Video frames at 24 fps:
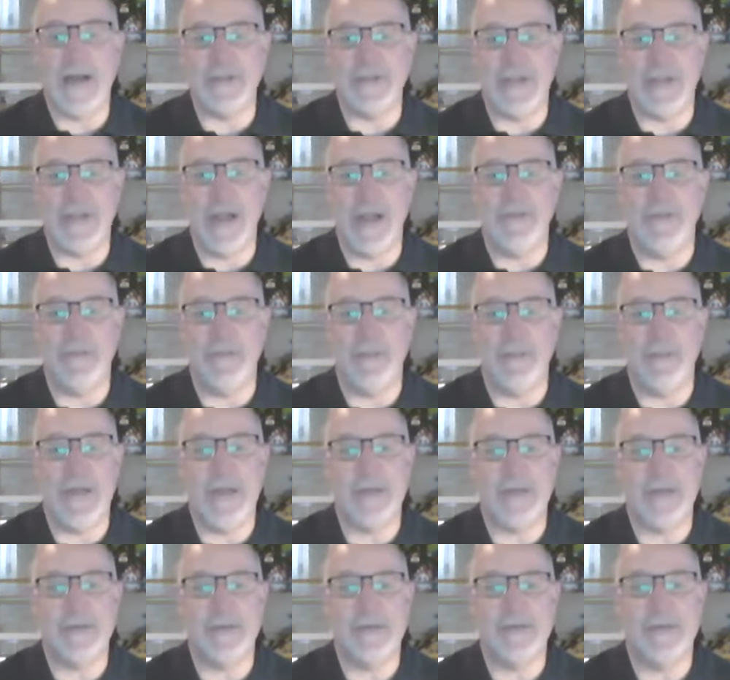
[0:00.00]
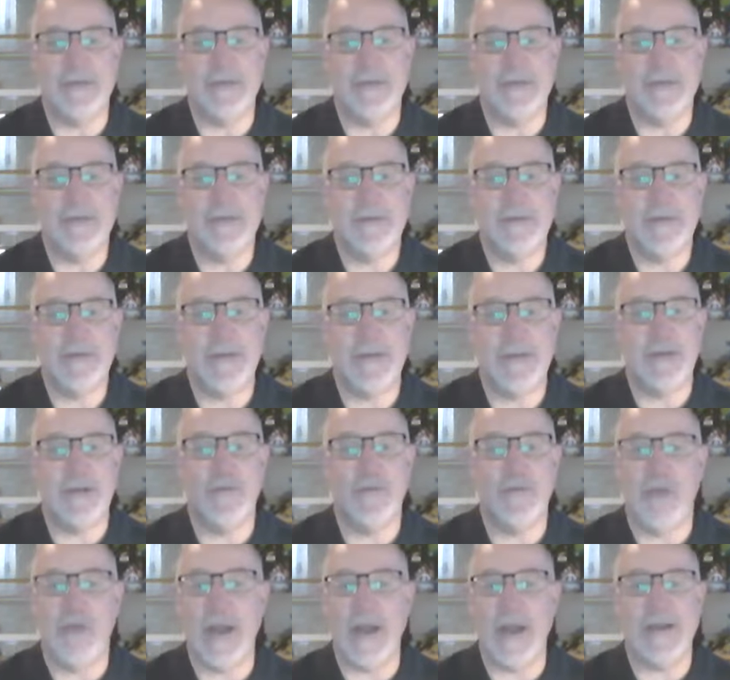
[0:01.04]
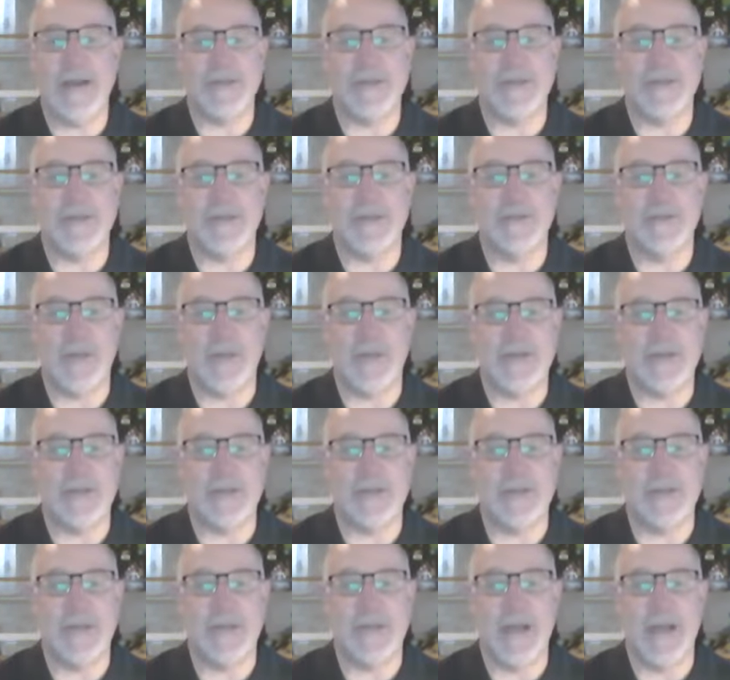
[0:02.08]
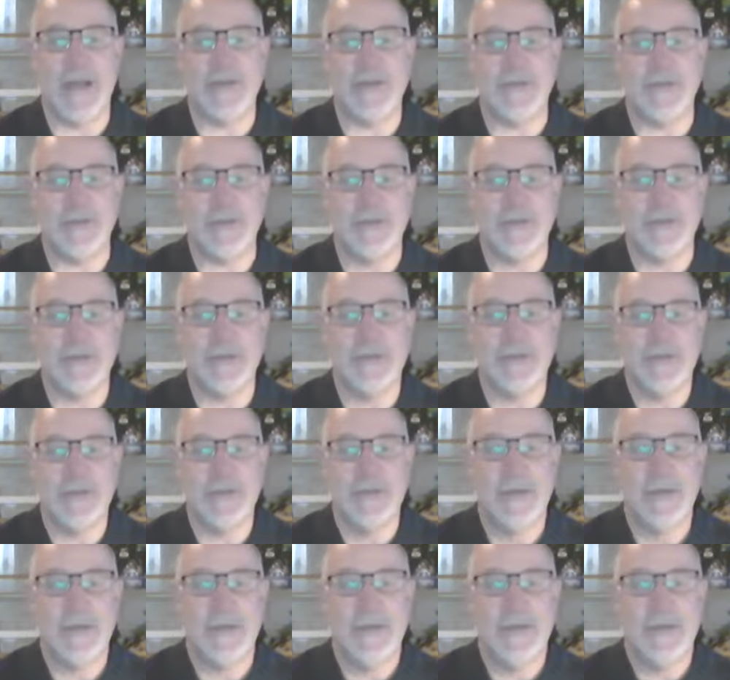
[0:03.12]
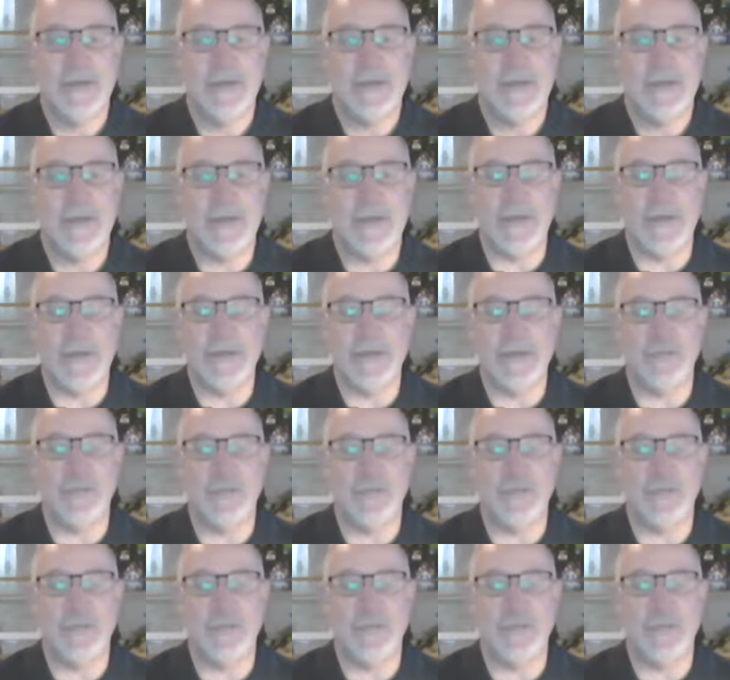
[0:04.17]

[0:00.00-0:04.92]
is life and peace, and the greatest distresses and dangers. Eh, this